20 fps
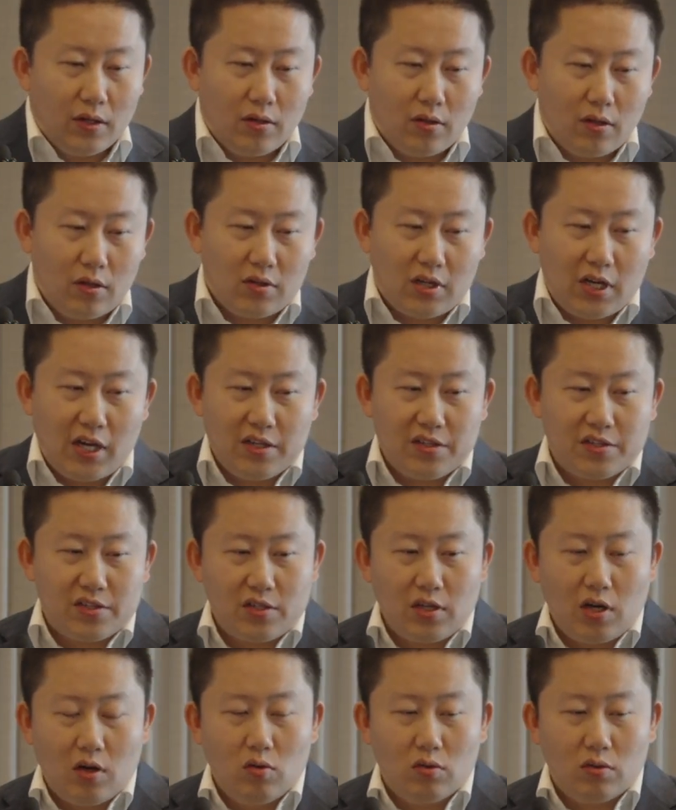Okay,
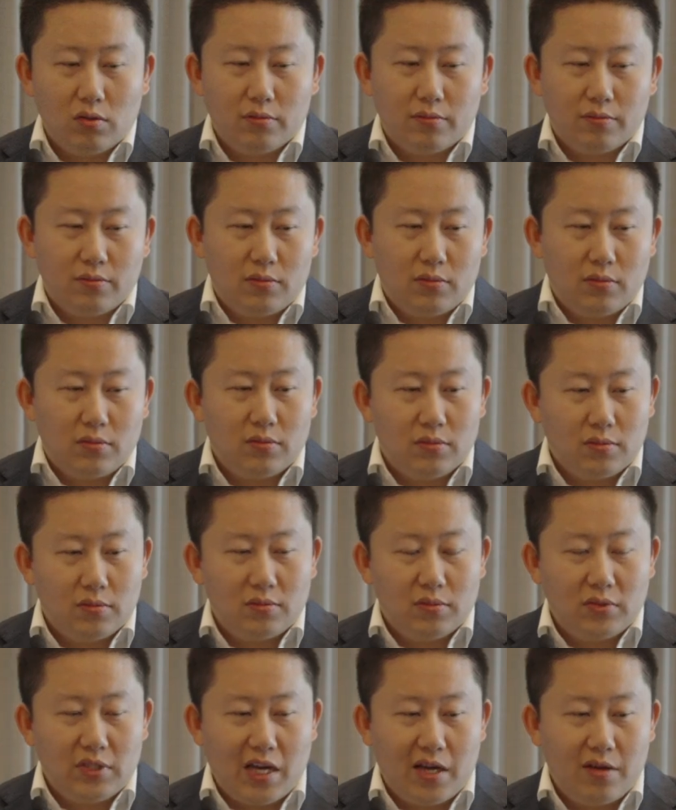so
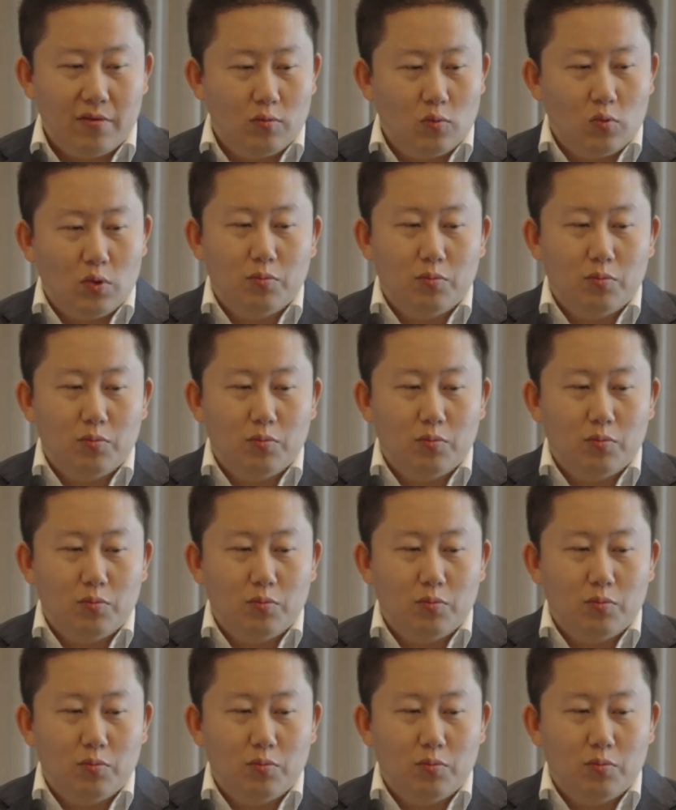then we